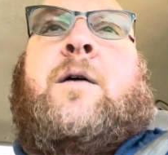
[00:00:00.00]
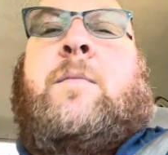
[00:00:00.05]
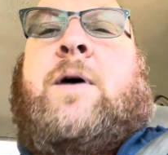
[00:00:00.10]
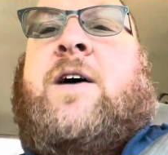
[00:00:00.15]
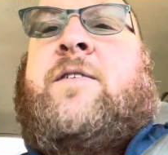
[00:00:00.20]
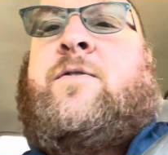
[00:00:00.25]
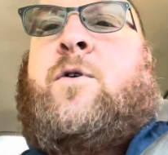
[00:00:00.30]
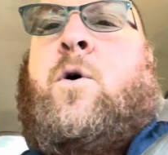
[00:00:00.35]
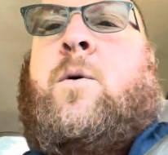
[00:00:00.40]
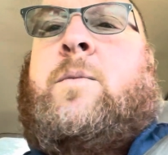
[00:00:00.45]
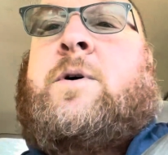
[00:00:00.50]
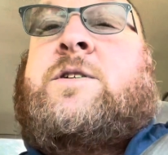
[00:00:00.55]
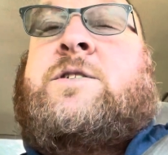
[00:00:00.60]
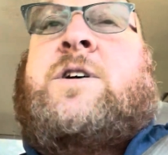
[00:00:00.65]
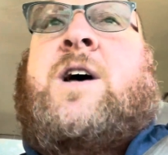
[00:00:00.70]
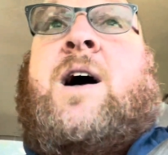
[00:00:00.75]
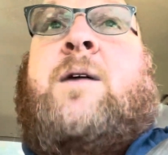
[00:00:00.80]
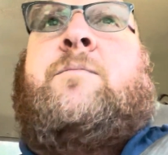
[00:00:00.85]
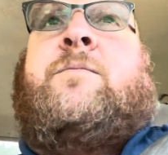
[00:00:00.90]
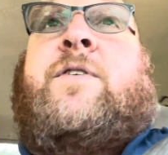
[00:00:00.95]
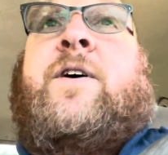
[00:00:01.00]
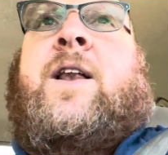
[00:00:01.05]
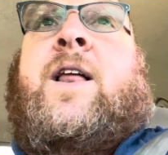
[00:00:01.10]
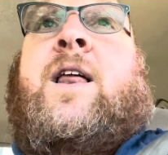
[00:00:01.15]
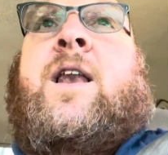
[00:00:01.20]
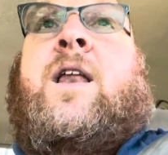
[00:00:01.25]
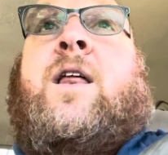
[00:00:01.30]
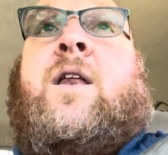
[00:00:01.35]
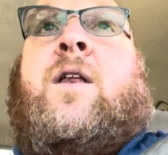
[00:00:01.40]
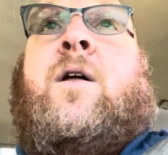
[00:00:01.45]
metformin, so I'm feeling
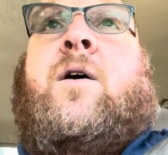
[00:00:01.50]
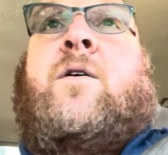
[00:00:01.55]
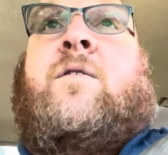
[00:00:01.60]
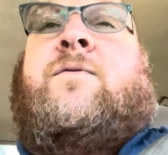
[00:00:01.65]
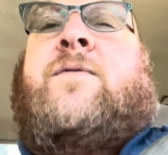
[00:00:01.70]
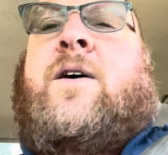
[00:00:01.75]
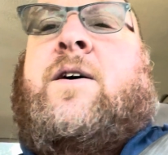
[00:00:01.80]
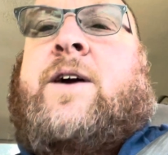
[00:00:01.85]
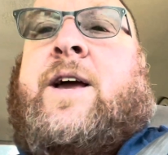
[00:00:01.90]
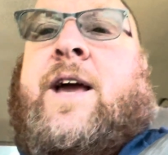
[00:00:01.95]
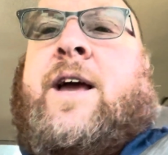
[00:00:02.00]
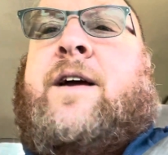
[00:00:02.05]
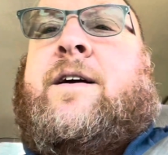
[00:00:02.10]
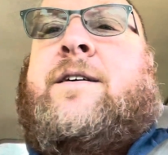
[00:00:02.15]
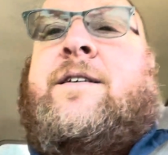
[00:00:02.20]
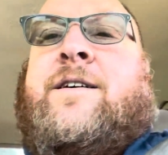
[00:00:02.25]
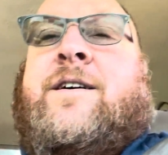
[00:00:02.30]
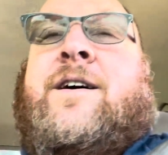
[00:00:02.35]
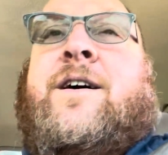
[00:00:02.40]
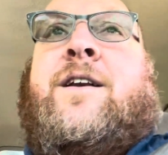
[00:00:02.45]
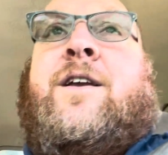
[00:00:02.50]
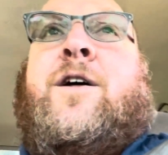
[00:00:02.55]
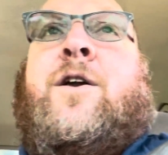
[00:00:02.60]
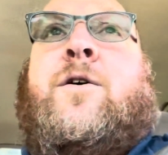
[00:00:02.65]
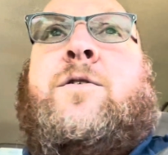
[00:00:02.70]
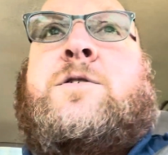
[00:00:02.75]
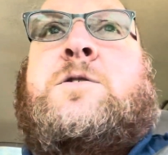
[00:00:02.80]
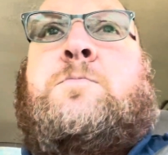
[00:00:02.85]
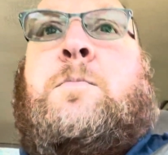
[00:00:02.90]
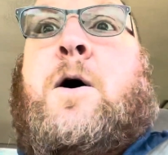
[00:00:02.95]
a little funky, a
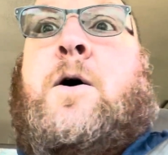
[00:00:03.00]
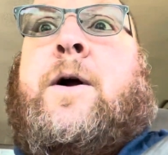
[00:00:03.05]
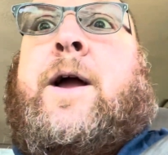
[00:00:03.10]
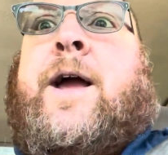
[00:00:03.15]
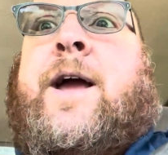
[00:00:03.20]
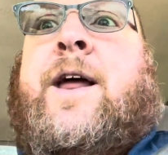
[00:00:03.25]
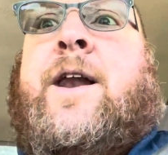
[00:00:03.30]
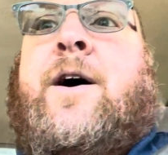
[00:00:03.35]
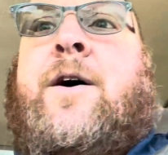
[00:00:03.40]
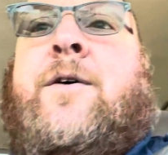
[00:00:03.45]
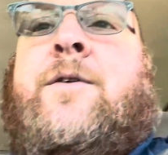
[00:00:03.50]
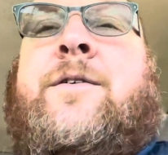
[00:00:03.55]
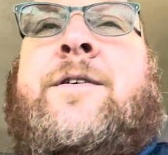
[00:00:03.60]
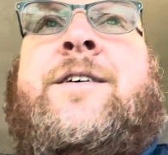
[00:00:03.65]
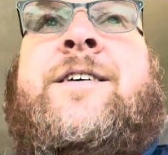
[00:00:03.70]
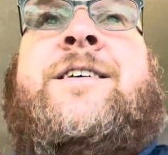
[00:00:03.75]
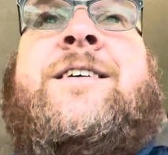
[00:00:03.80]
little spunky, you know.